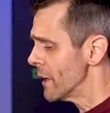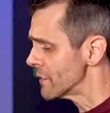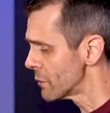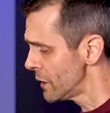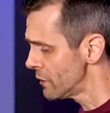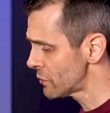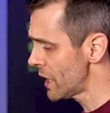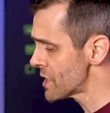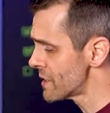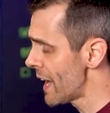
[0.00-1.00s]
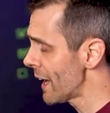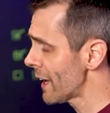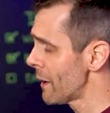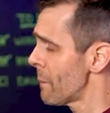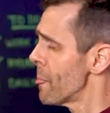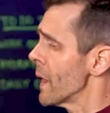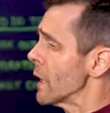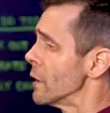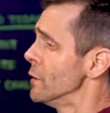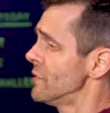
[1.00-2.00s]
So when you stretch, that can
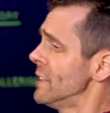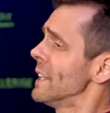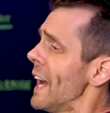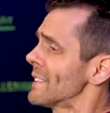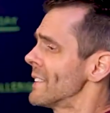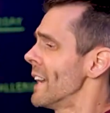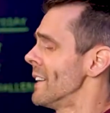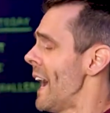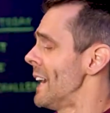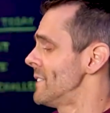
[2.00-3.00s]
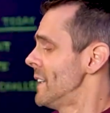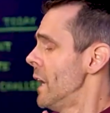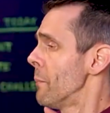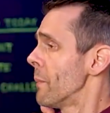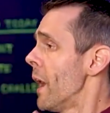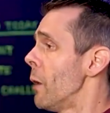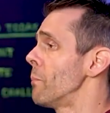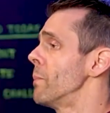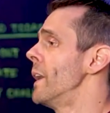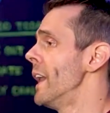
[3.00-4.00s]
loosen the lactic acid up,
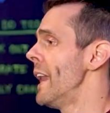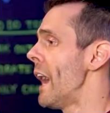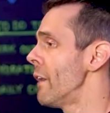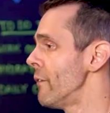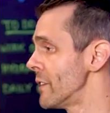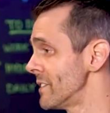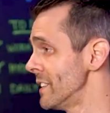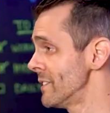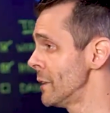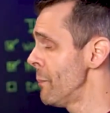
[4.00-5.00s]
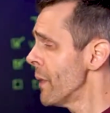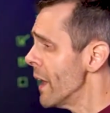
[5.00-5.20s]
help get it out of your system,